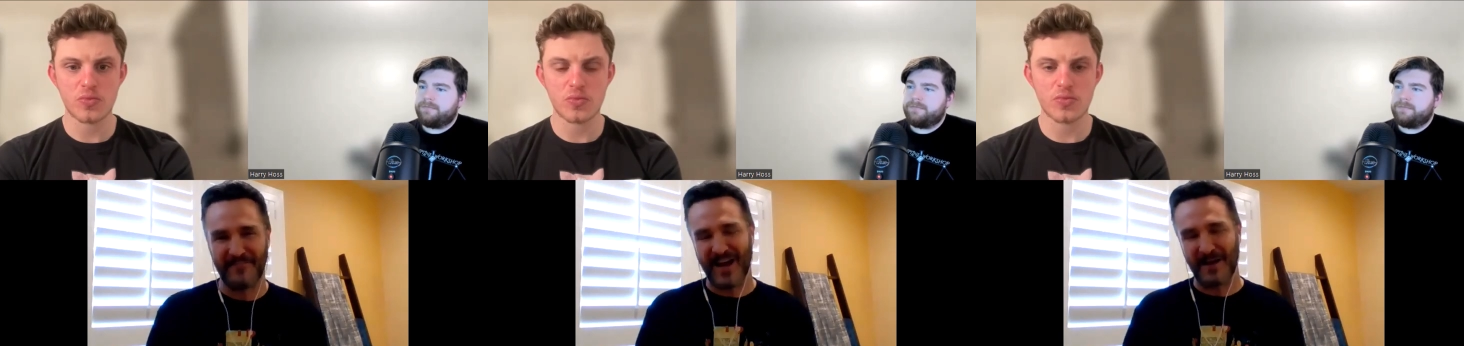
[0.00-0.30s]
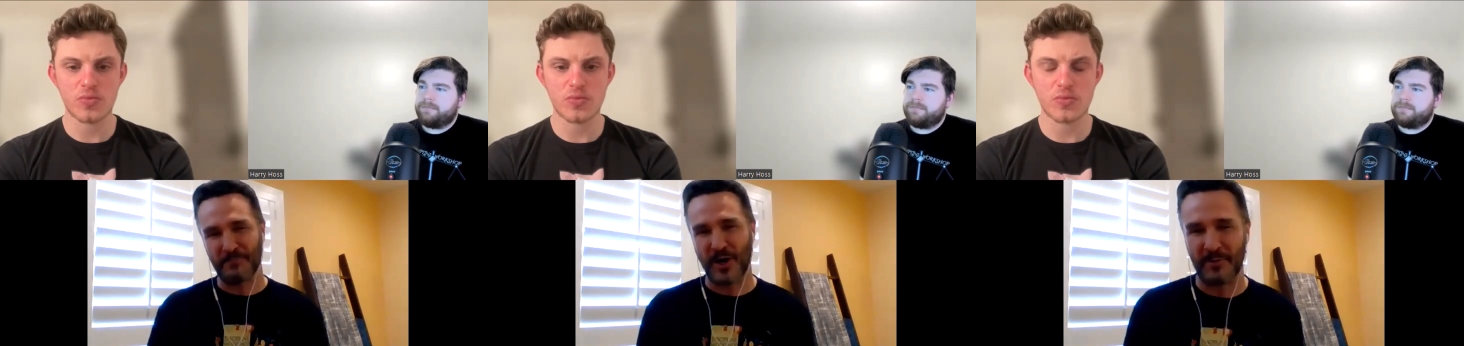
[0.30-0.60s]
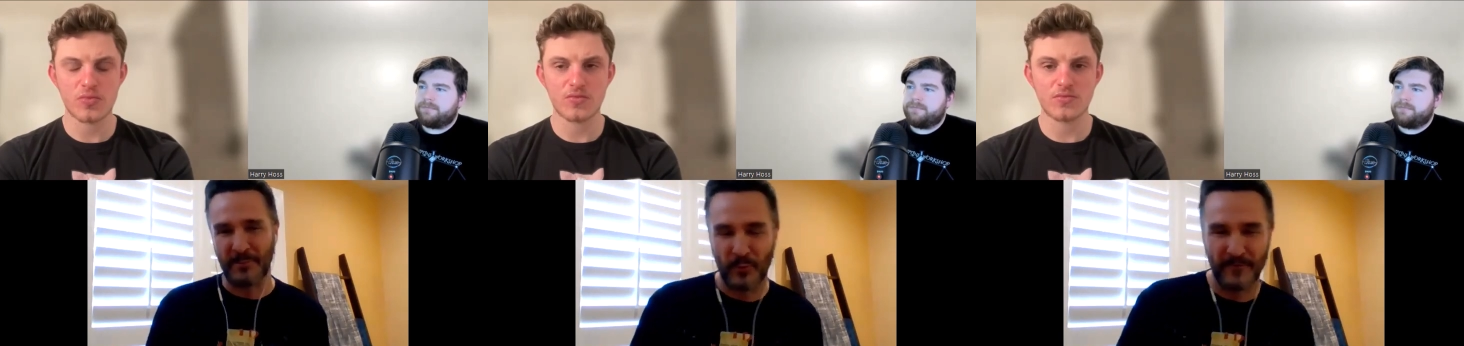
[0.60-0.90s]
Speaker 1: I've got
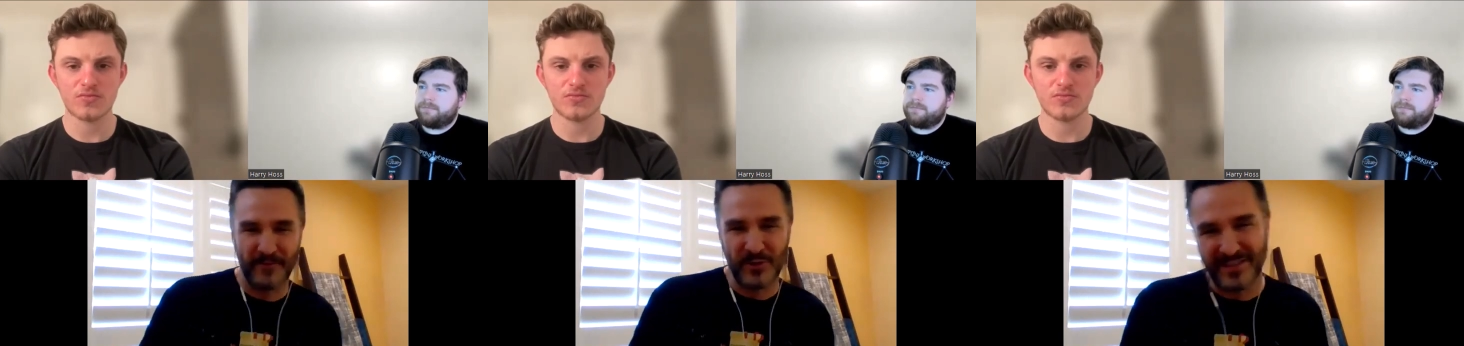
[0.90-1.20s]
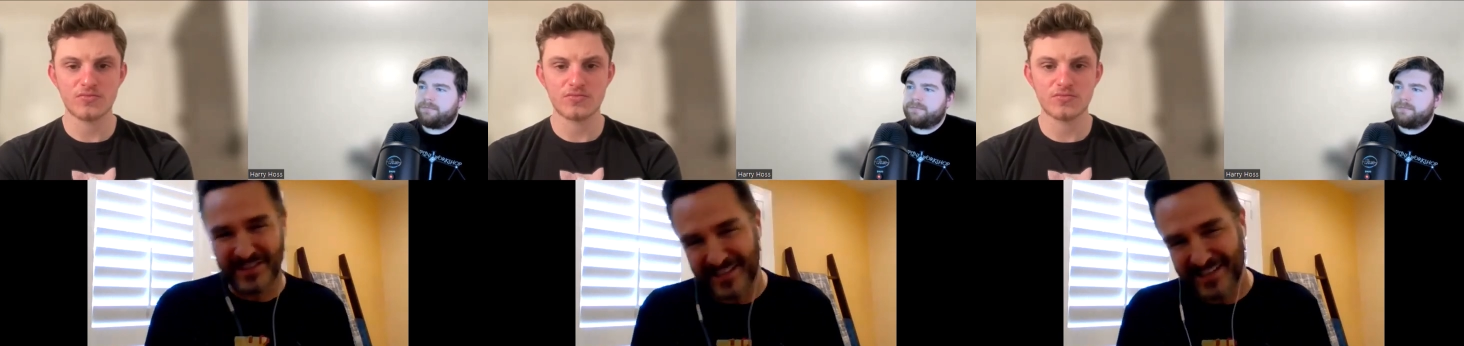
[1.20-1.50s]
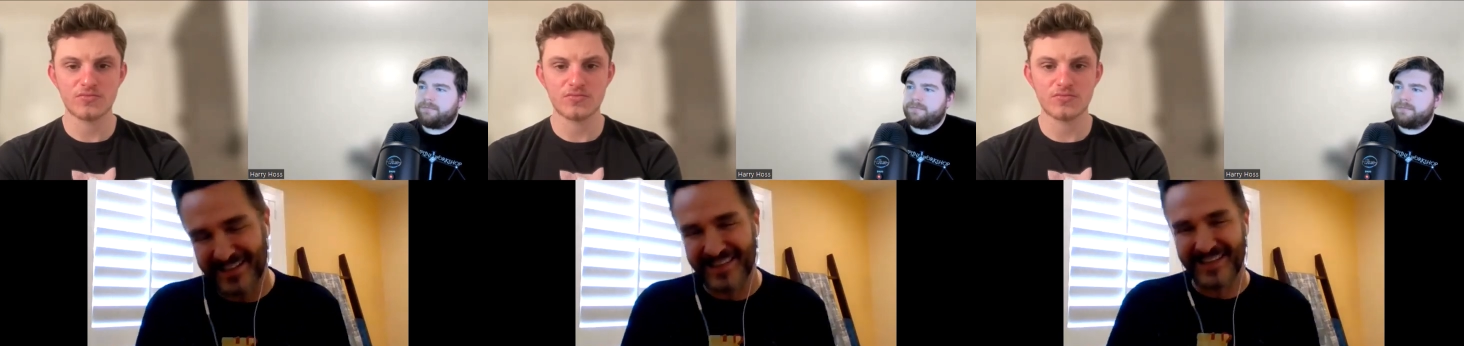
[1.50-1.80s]
probably more fears
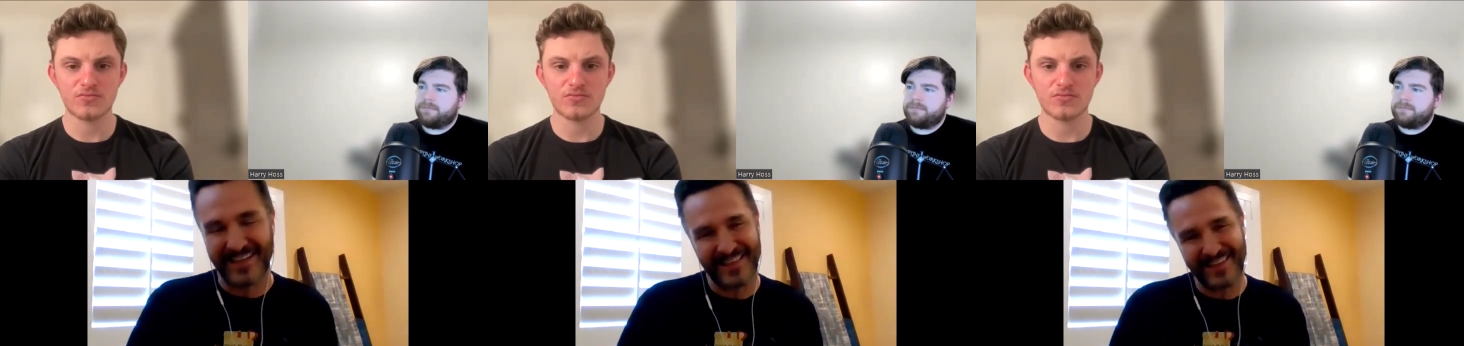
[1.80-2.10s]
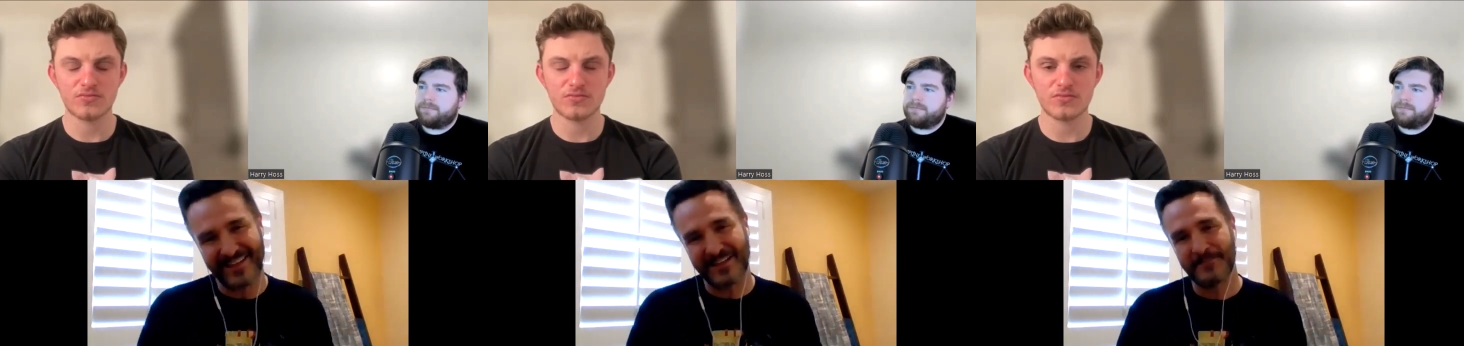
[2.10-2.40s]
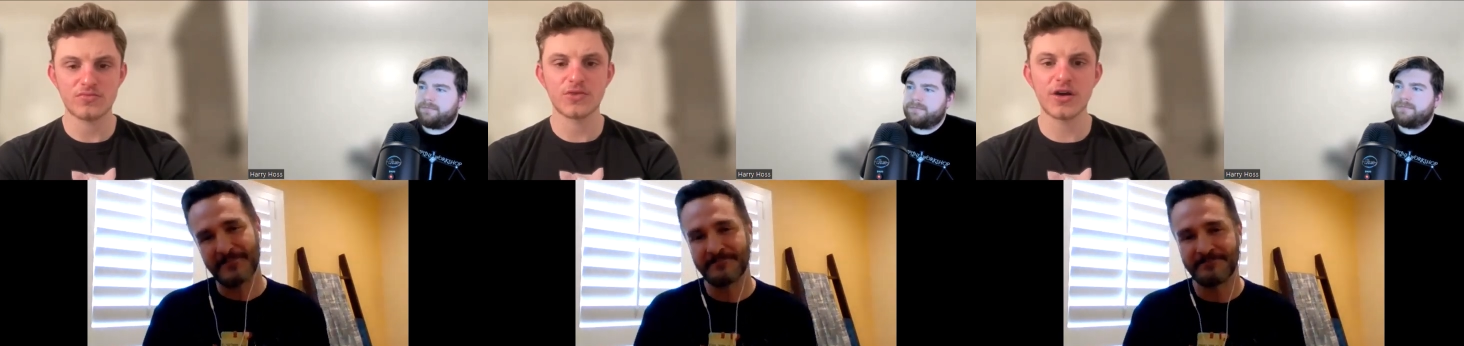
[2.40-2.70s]
than than anything.
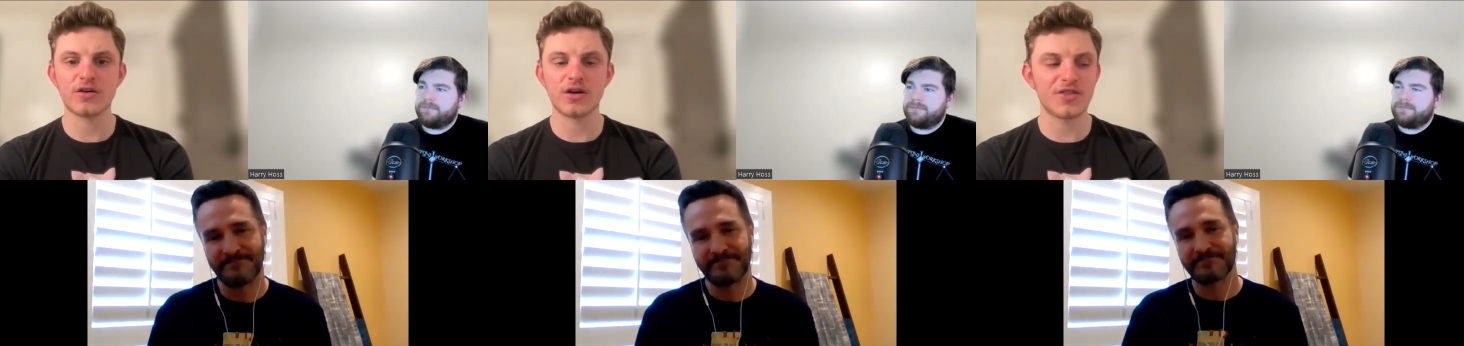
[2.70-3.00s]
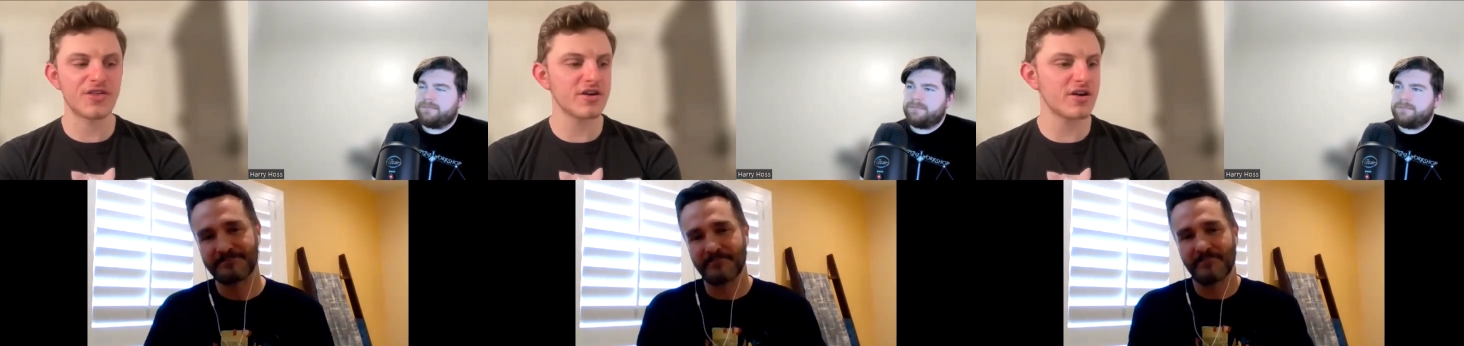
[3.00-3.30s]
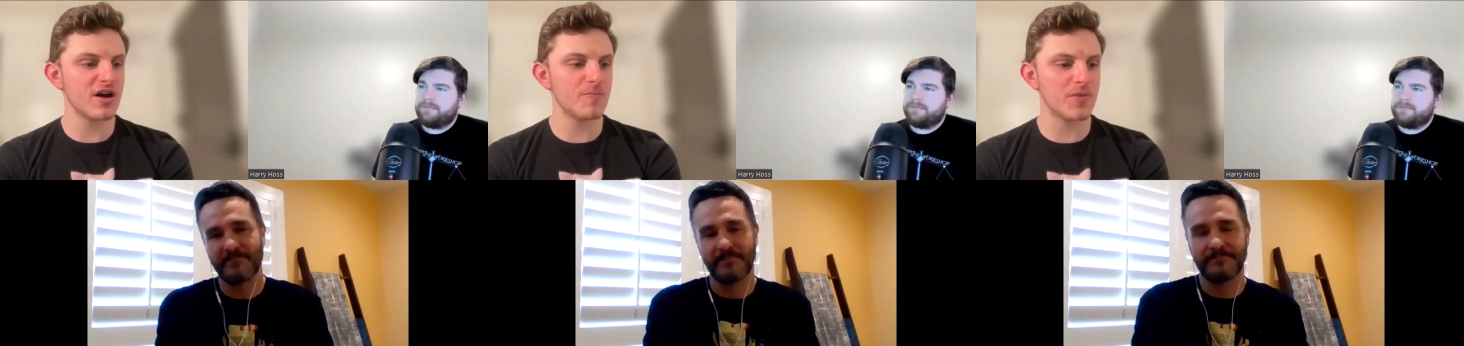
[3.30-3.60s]
Speaker 2: Yeah, I think
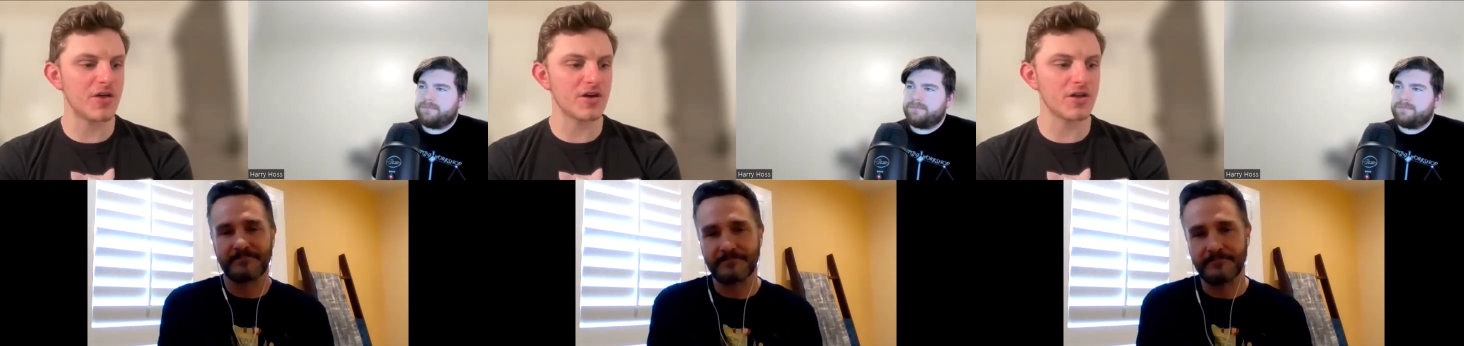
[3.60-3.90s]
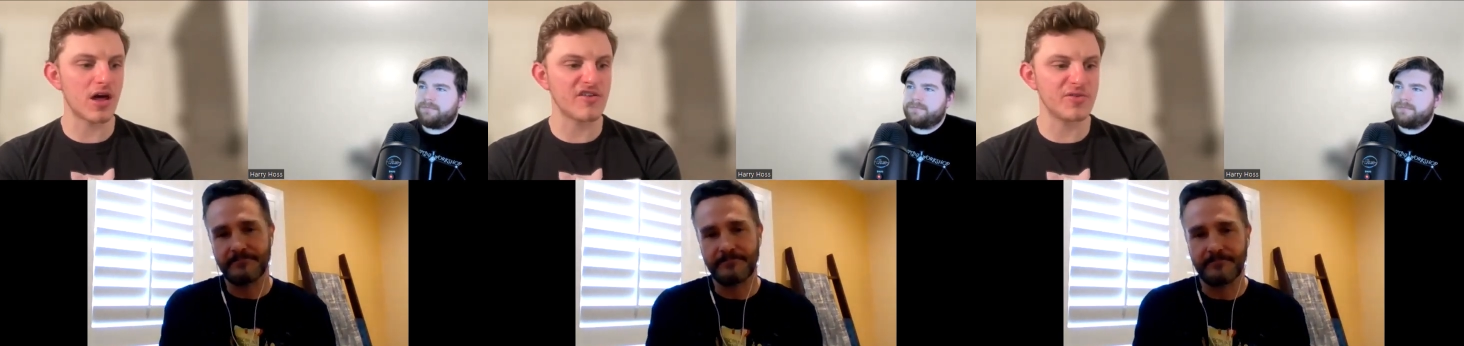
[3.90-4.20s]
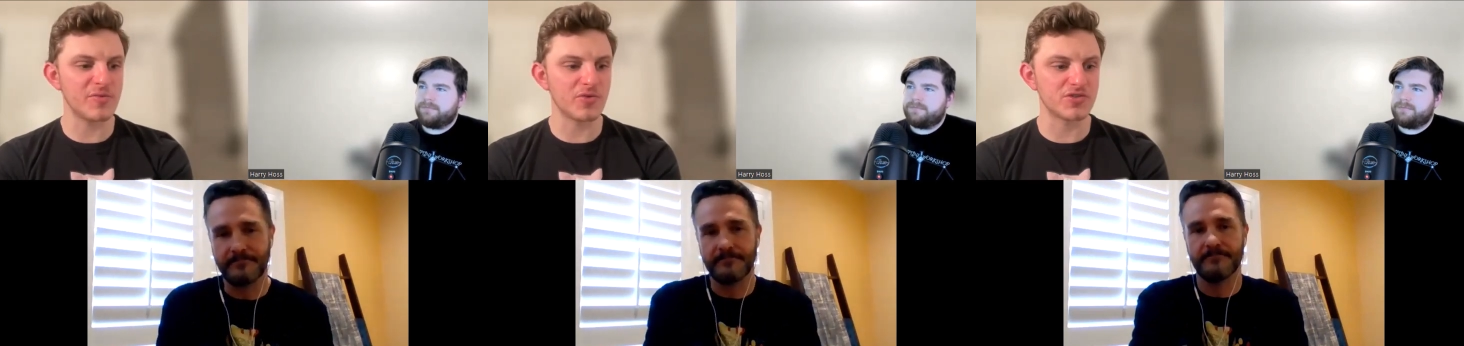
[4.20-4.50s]
um I think a lot of
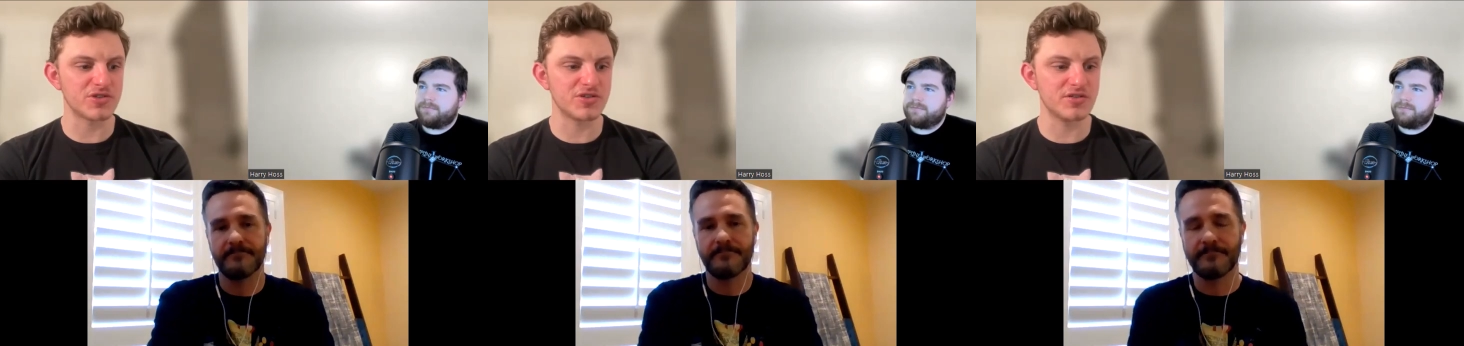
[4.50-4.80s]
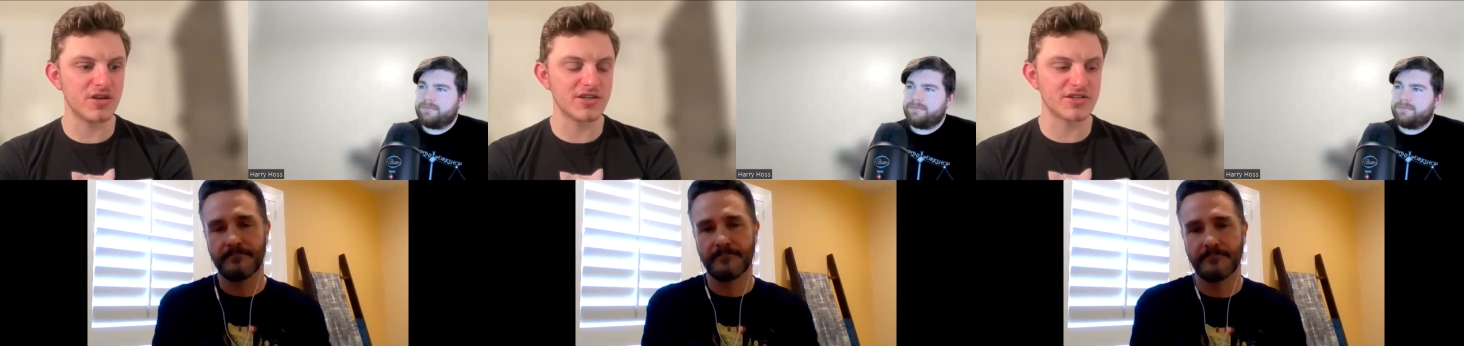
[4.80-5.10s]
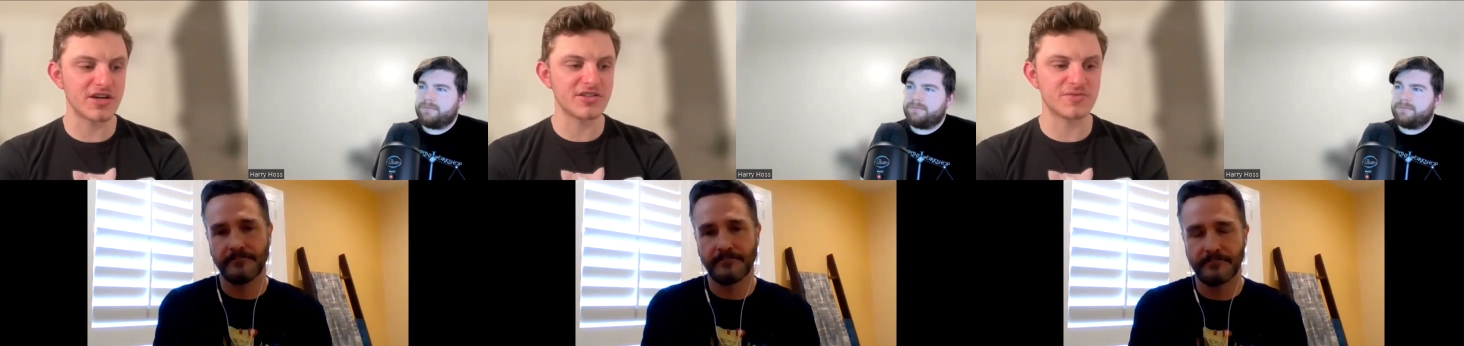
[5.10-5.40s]
people should educate